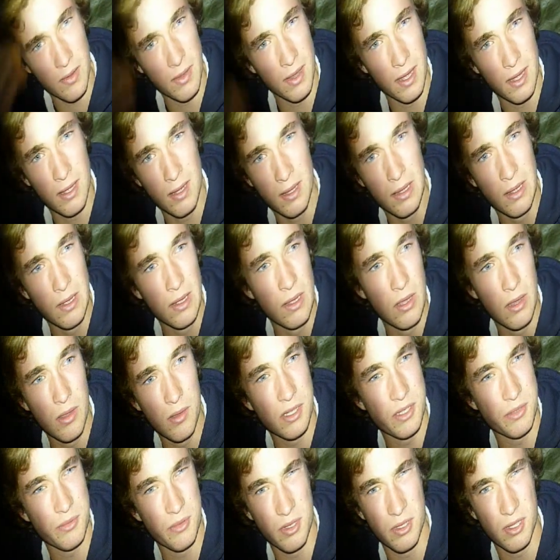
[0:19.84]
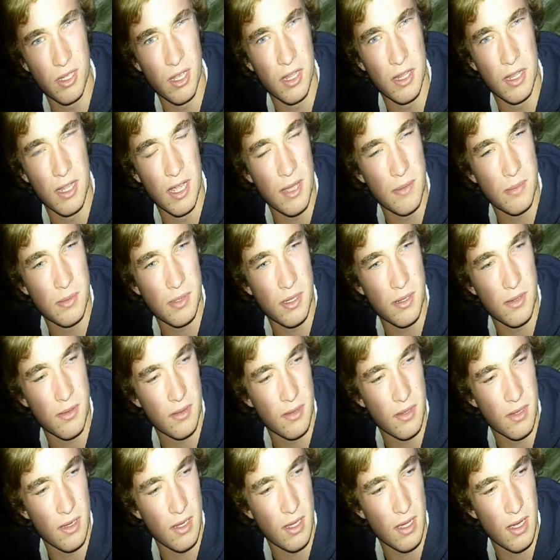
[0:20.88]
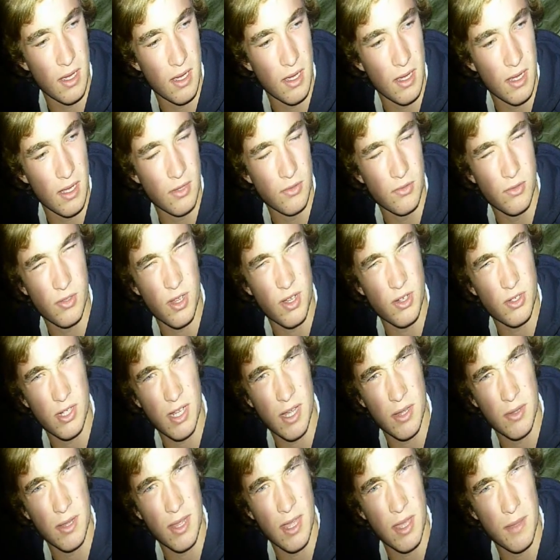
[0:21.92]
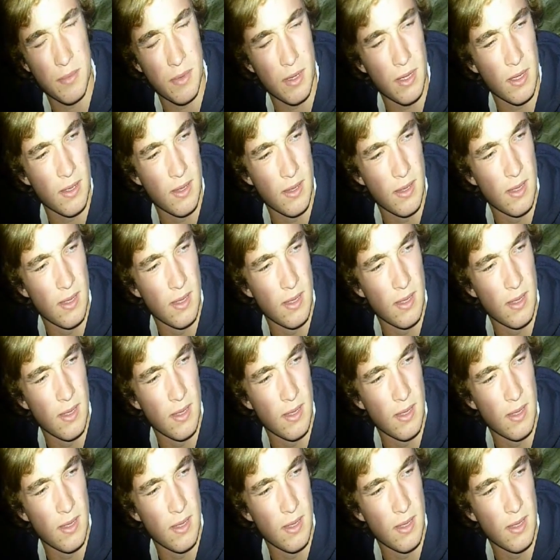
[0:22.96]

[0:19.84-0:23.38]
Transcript: there. Otherwise I would have done the episode, the introduction out there, but